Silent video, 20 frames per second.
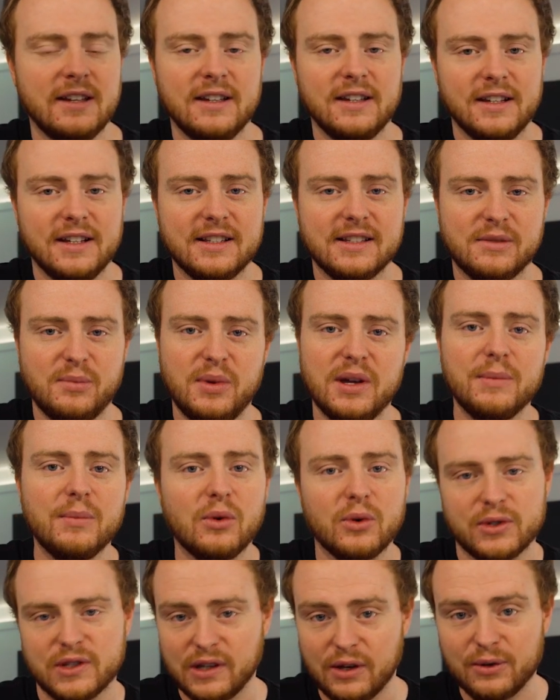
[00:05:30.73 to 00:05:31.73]
is a bit
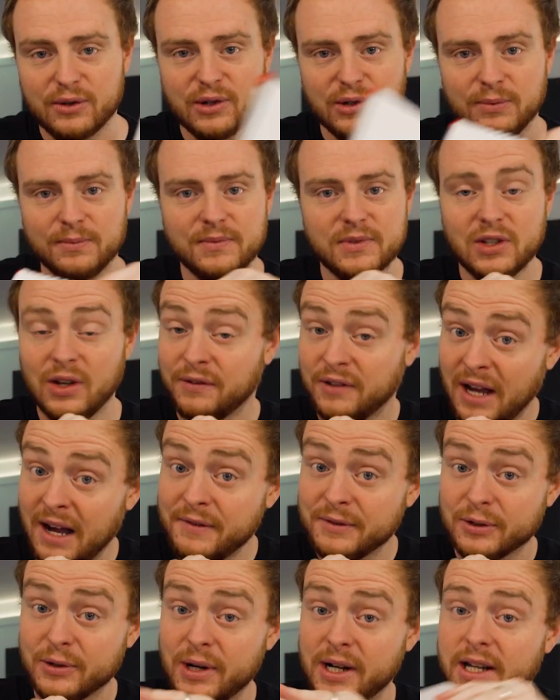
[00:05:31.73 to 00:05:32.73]
more social. So if you
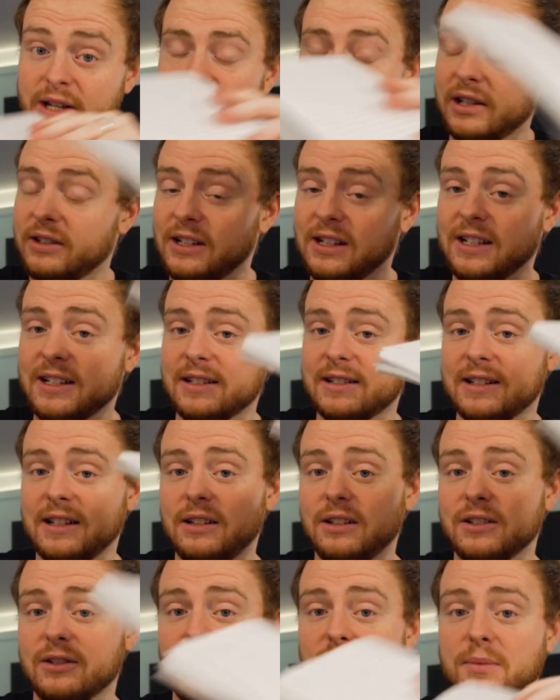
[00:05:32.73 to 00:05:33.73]
haven't already, check the links in
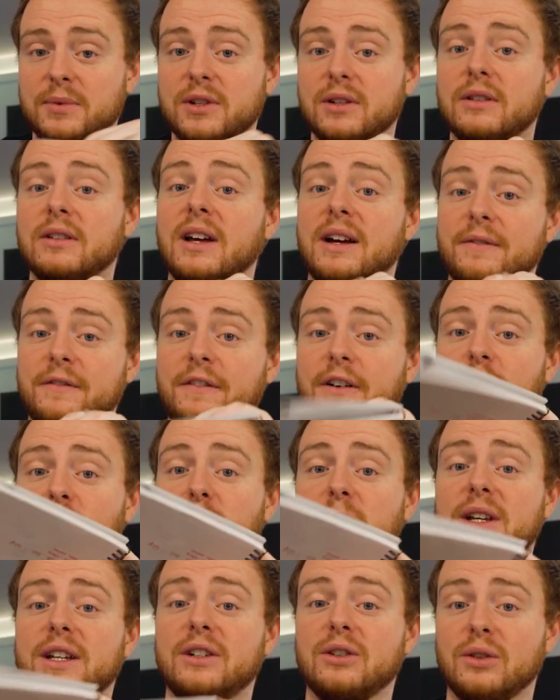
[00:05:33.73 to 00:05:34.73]
the description and follow
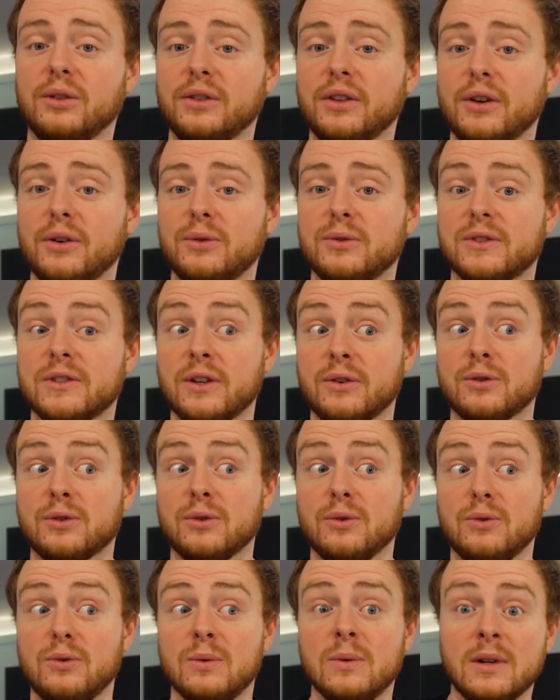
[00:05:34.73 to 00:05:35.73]
me on those
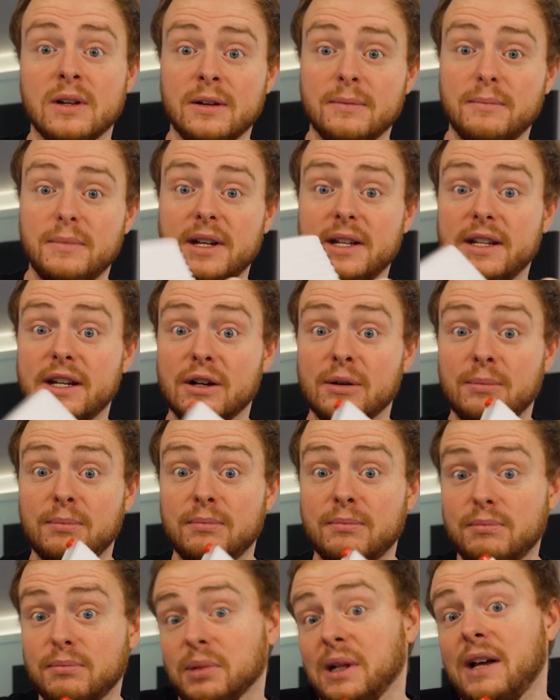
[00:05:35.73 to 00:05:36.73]
social media
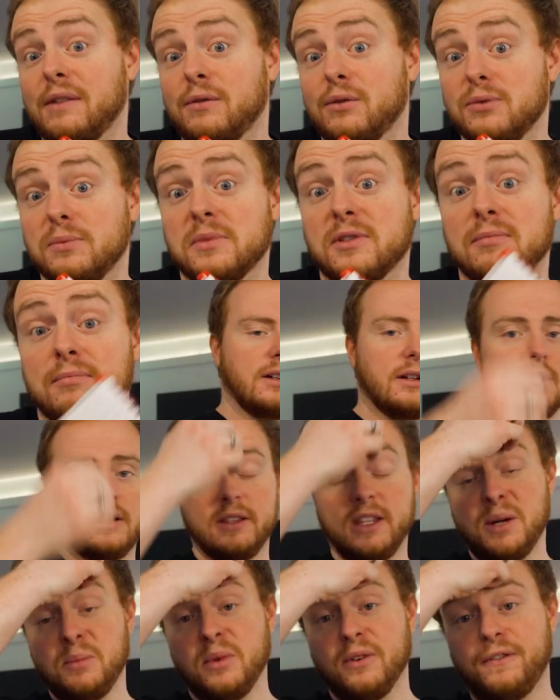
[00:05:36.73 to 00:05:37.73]
platforms.
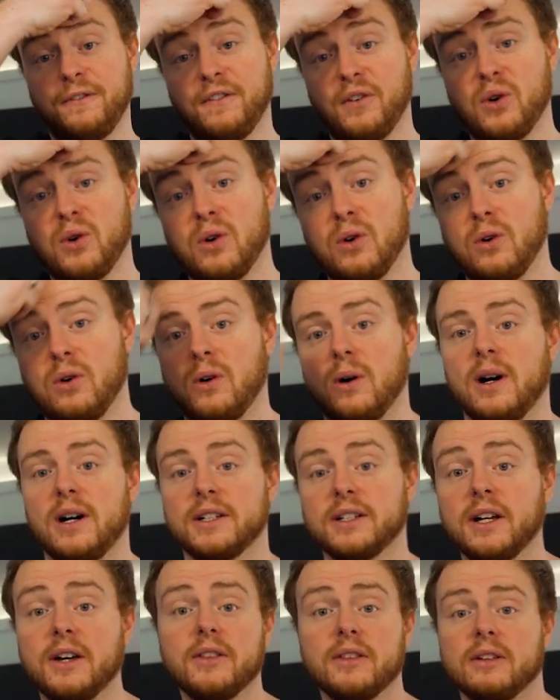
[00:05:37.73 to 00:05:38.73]
Number 4,
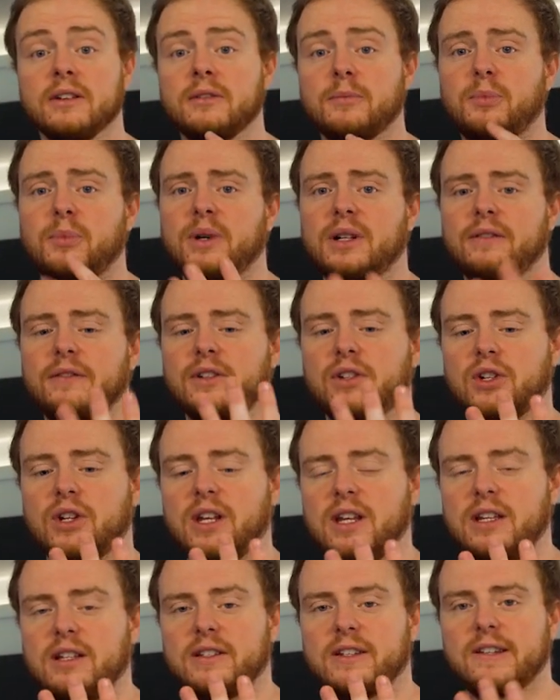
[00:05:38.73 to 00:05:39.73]
another bit of a
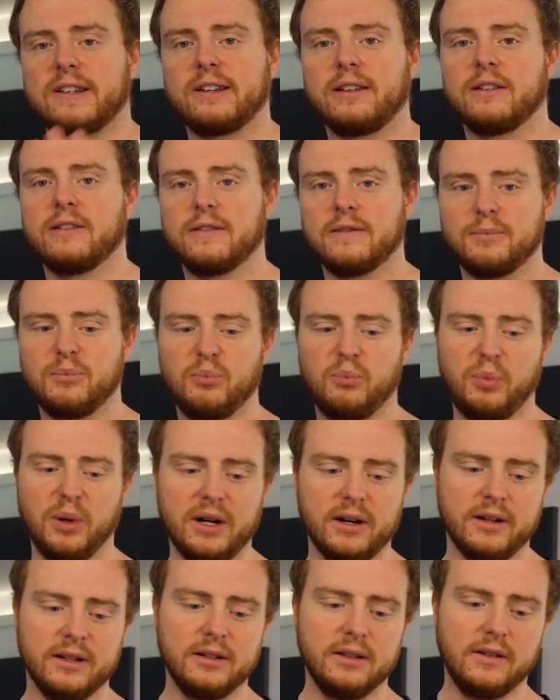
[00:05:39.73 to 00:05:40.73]
cheat,
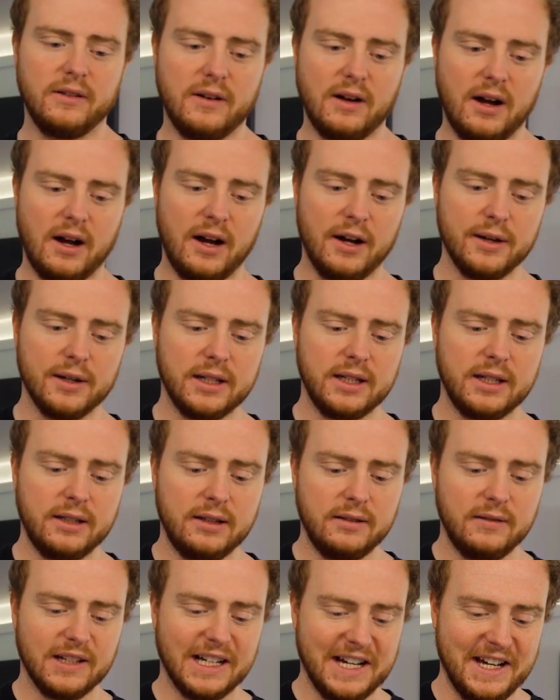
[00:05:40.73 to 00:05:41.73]
but
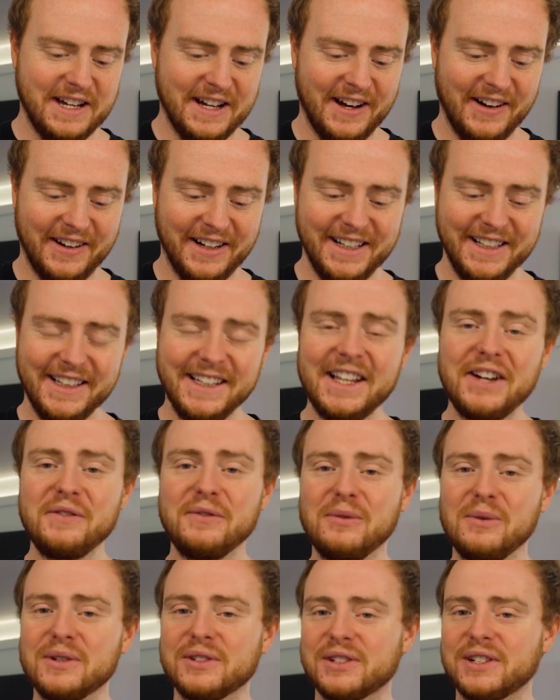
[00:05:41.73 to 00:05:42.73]
I I
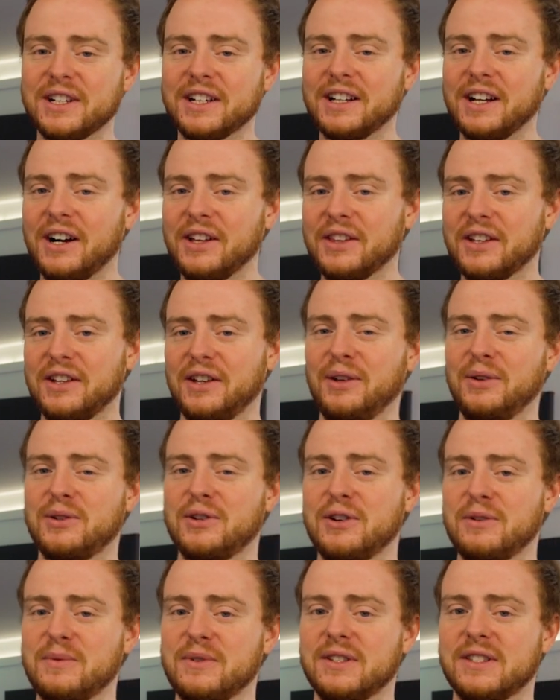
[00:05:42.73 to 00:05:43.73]
love watching other
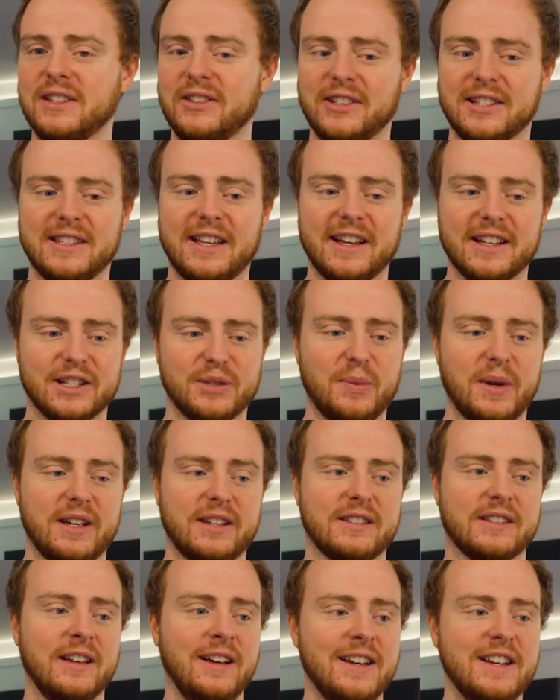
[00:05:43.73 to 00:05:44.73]
YouTubers in the tech
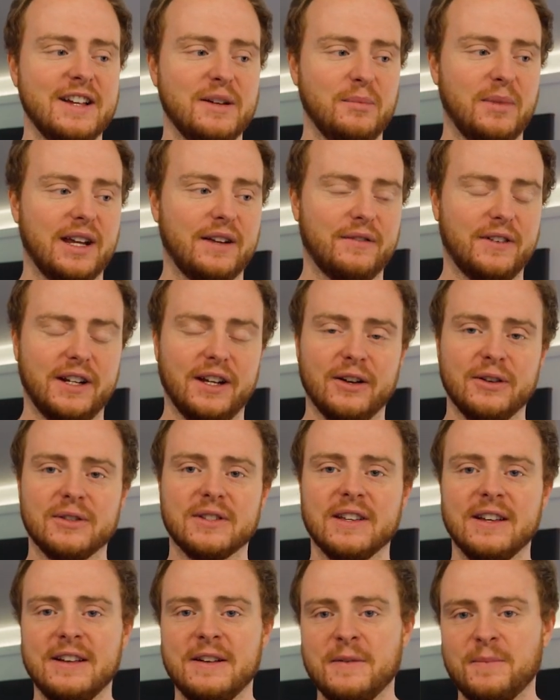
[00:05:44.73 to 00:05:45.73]
space make
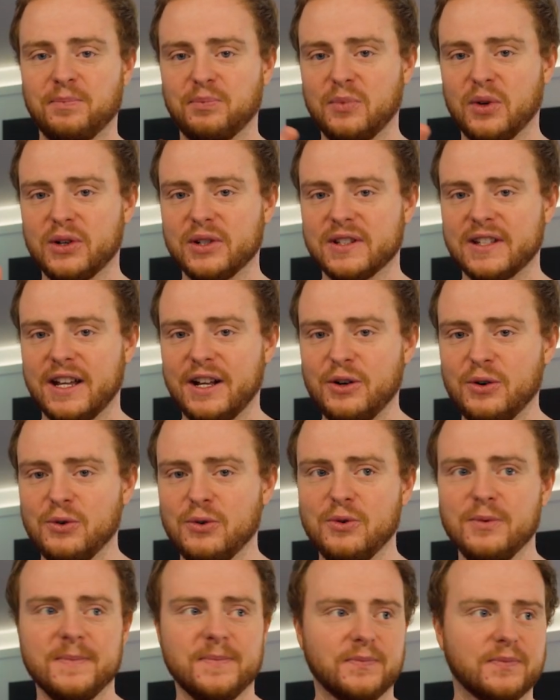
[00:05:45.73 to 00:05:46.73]
videos, because they
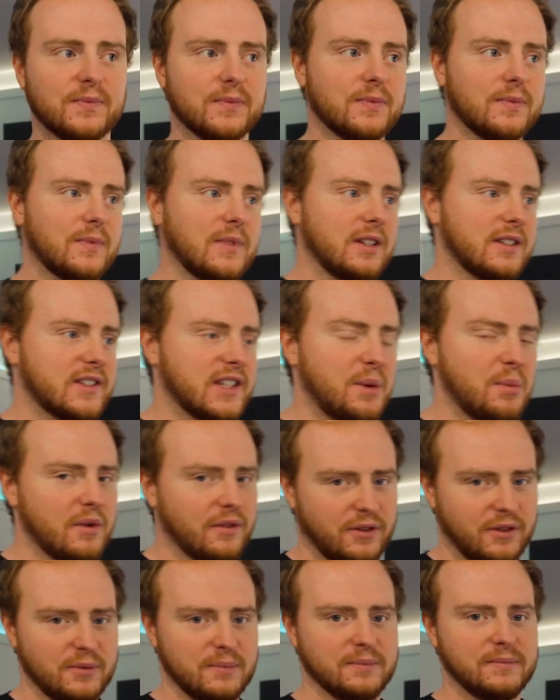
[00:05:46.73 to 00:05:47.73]
all, some
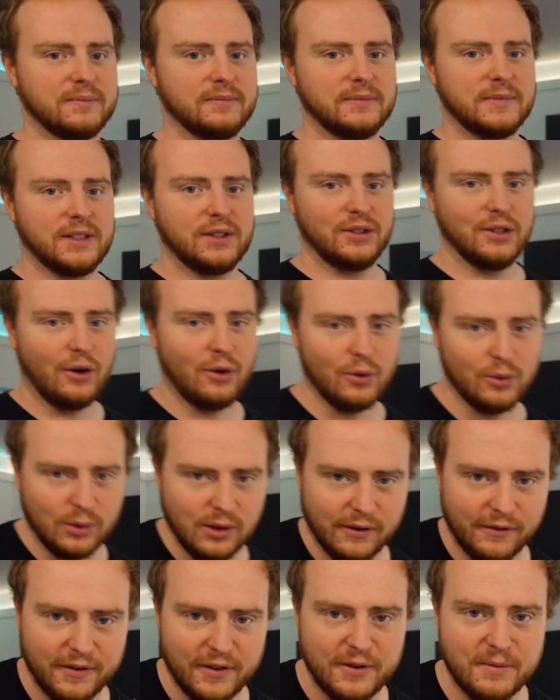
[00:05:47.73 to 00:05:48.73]
of them, not
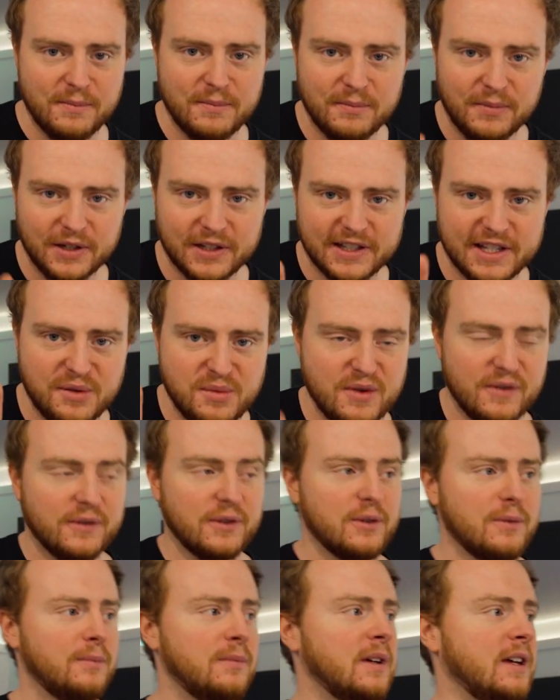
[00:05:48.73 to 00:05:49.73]
all of them, but some of
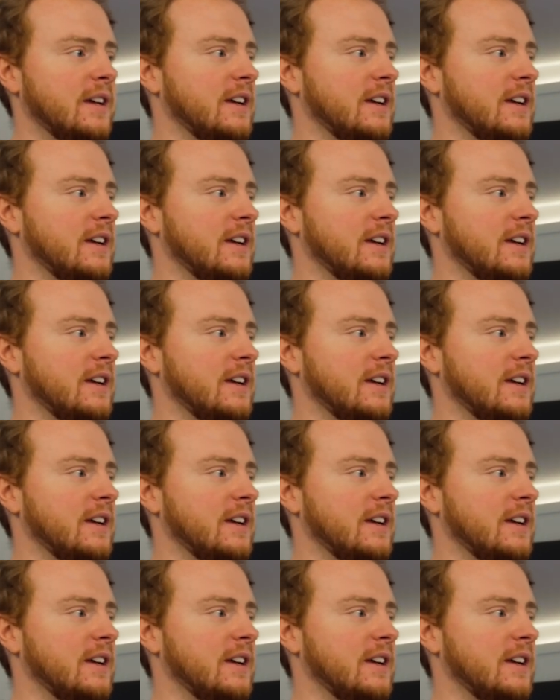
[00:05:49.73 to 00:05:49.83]
them,